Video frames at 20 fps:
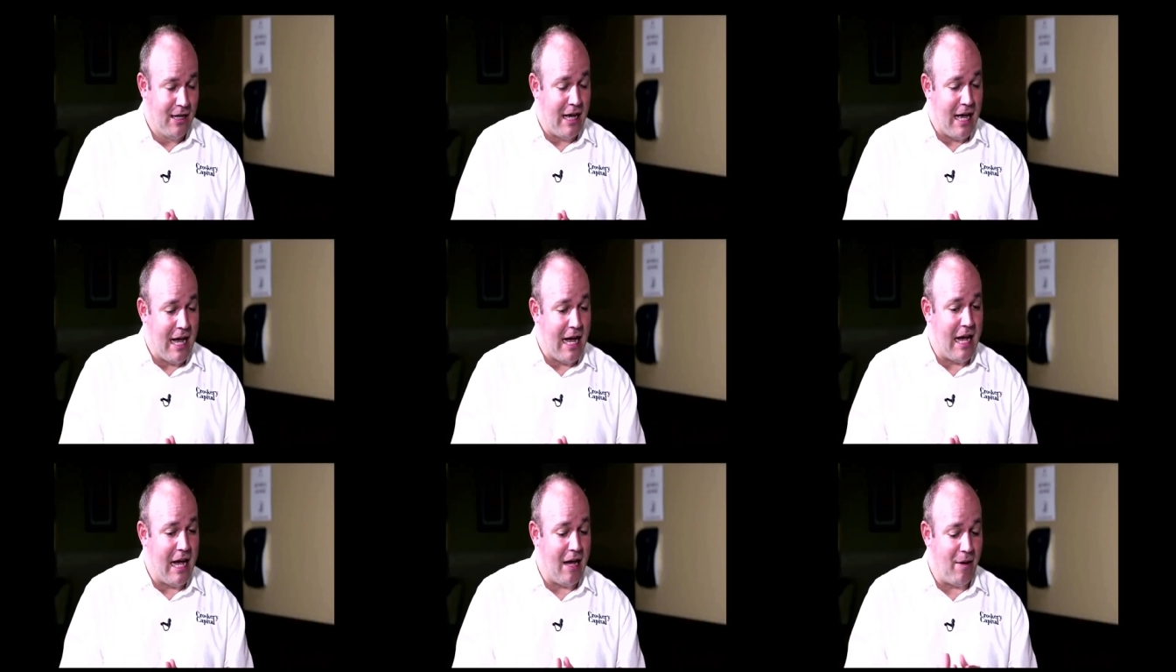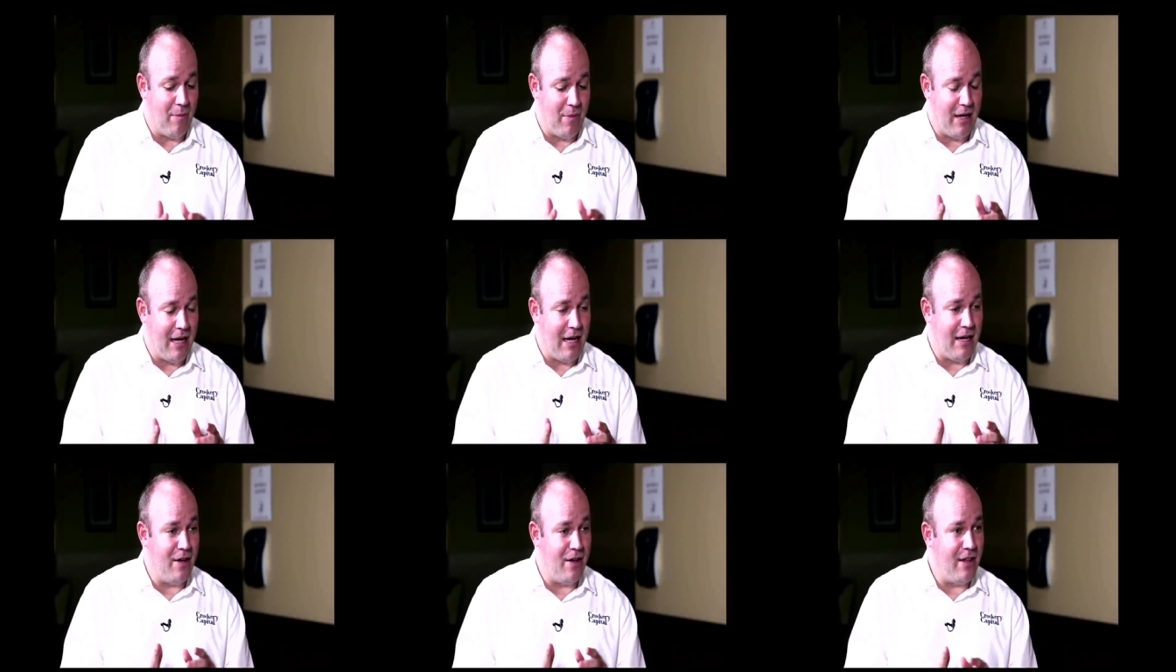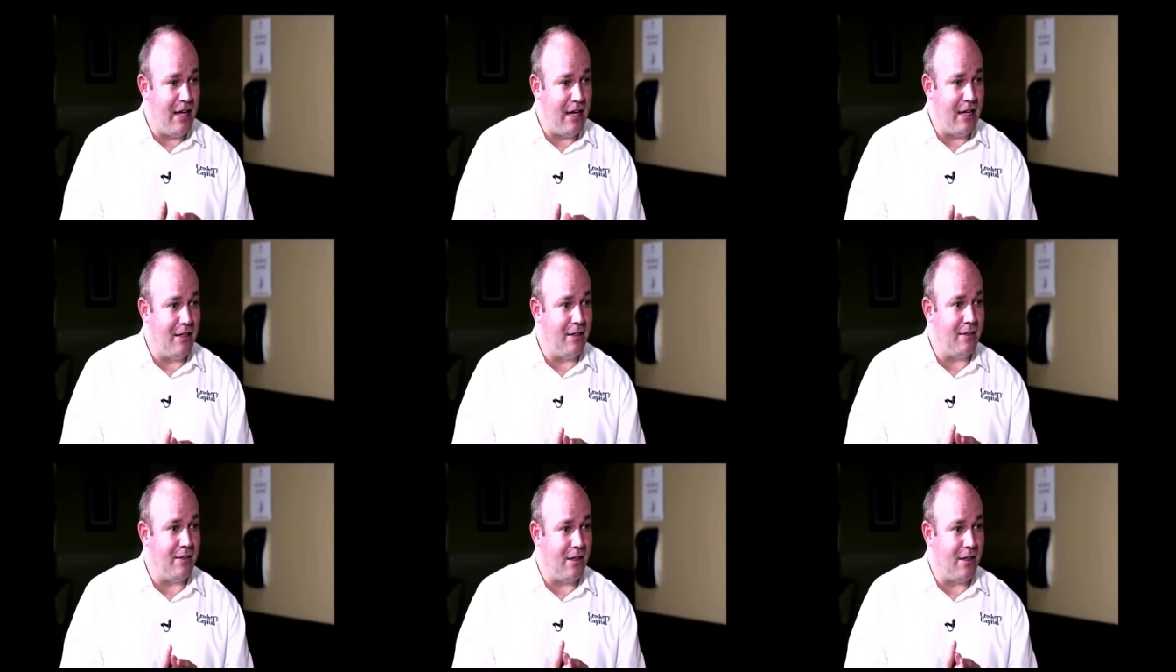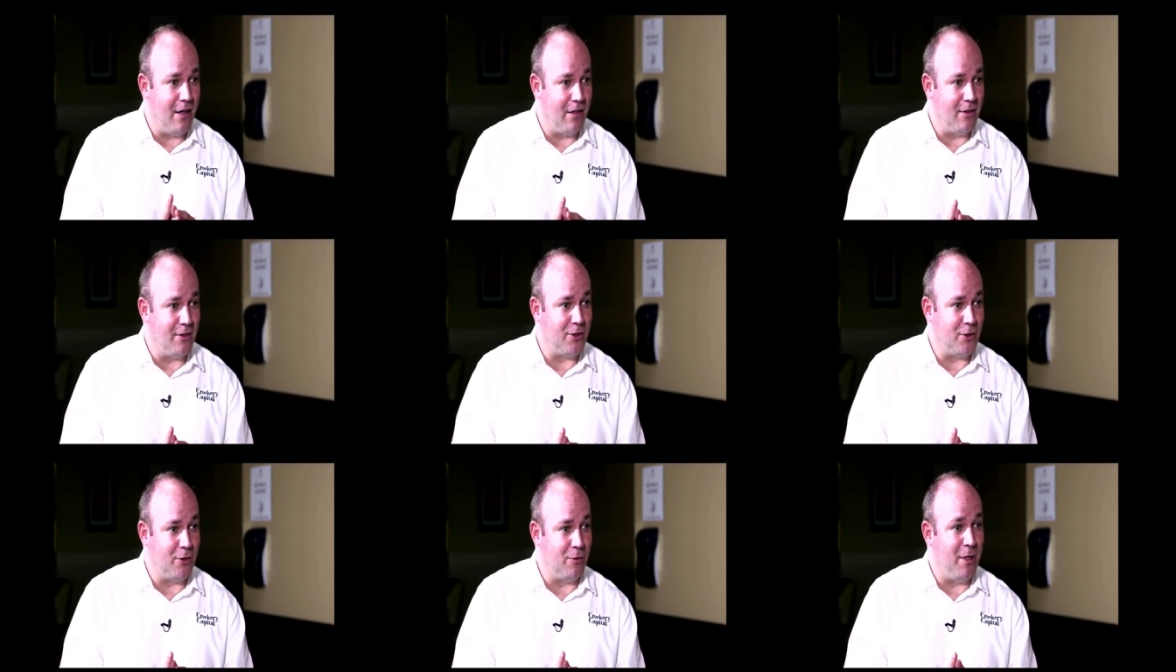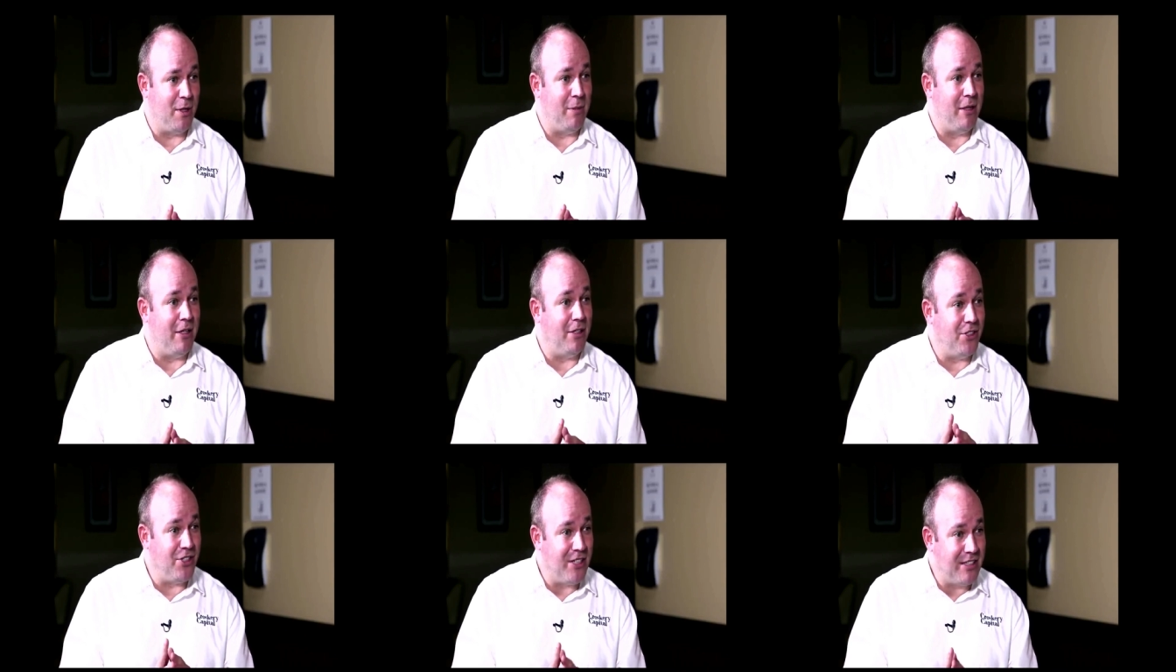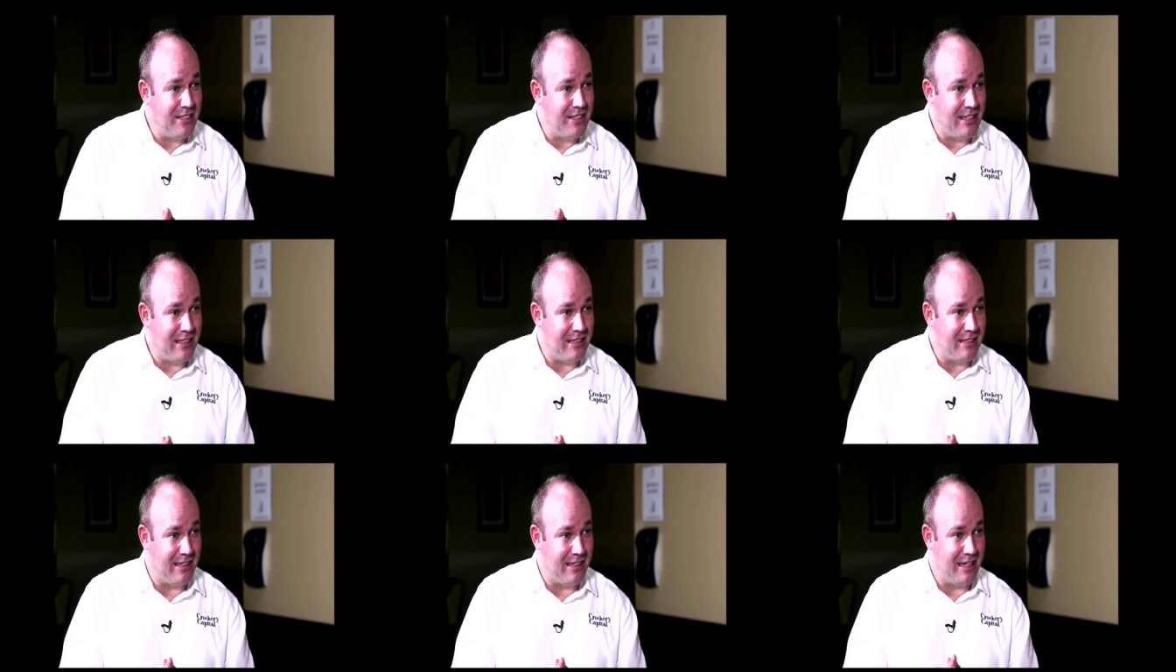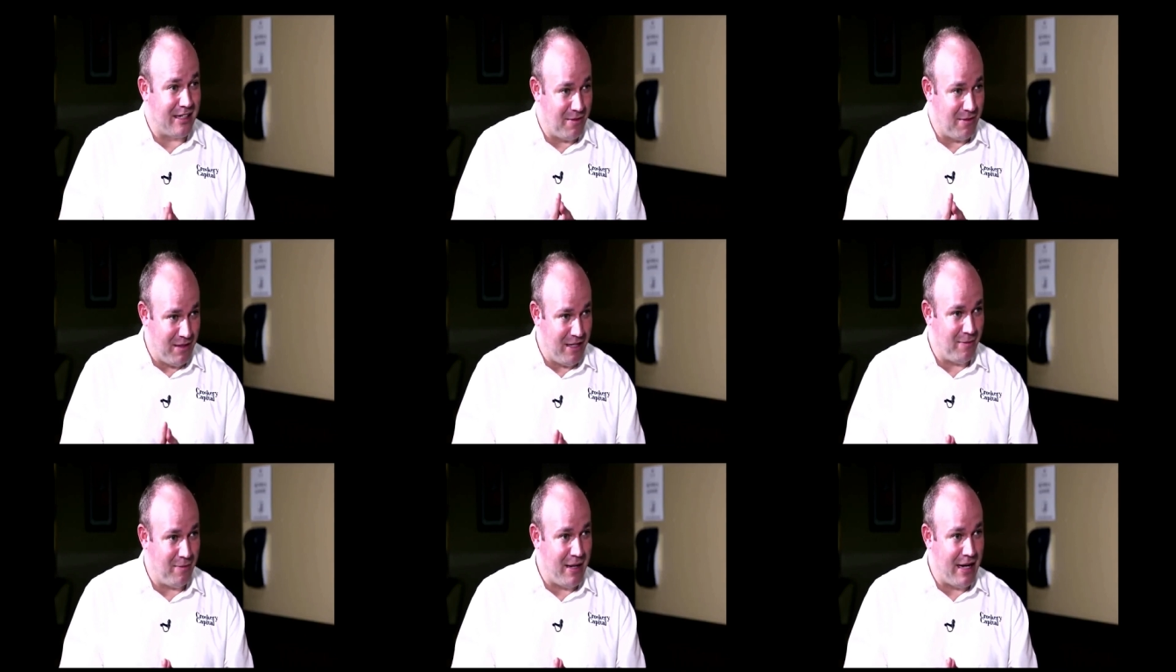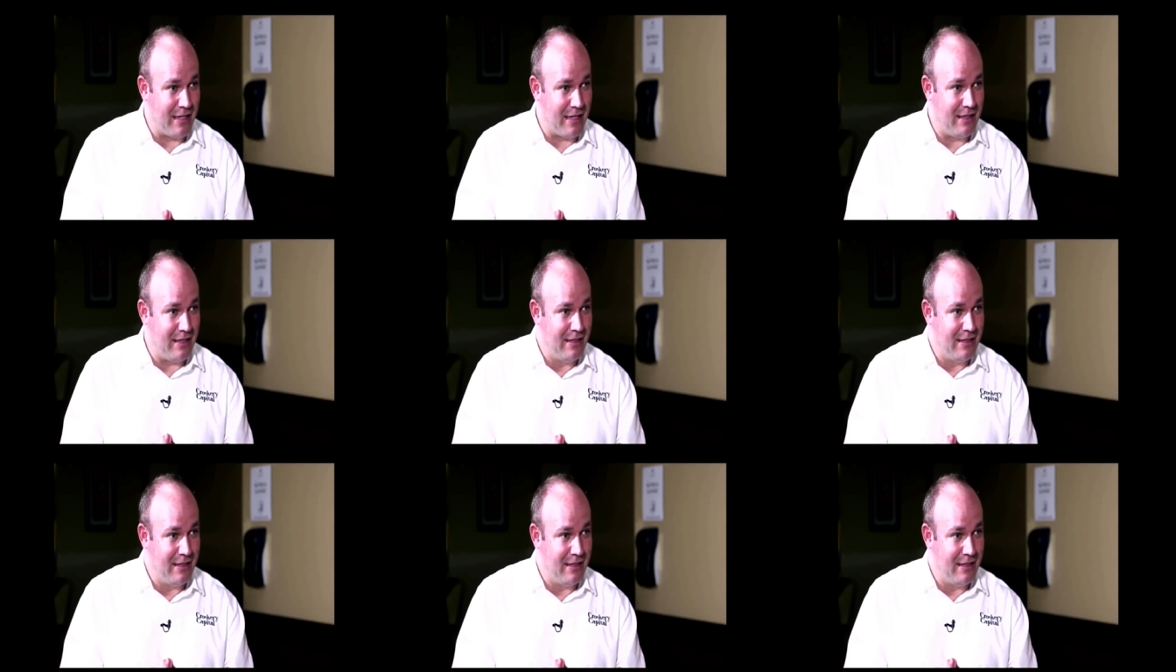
And then also maybe logistics, like a mail pack.